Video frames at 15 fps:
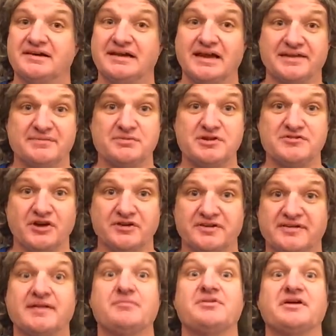let's move on to
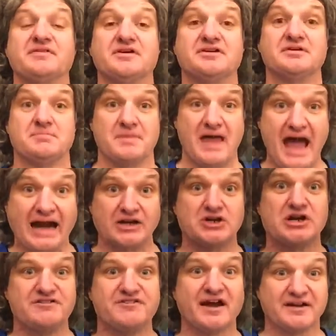something that actually
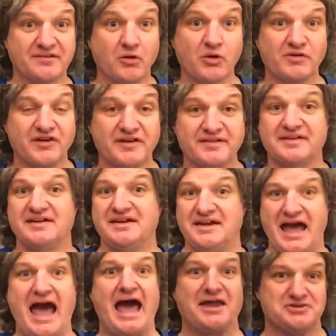affects all of us,
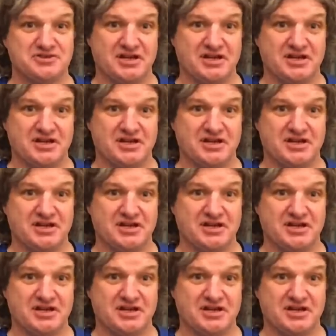and